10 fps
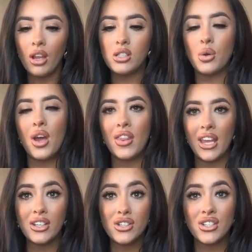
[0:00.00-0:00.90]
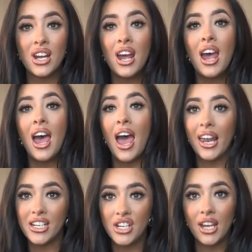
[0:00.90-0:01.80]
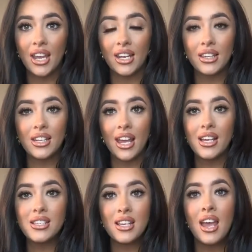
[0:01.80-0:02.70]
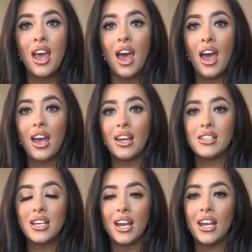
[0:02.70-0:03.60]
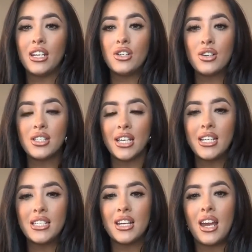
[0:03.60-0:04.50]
So I then just had to check in at the desk and I took a seat,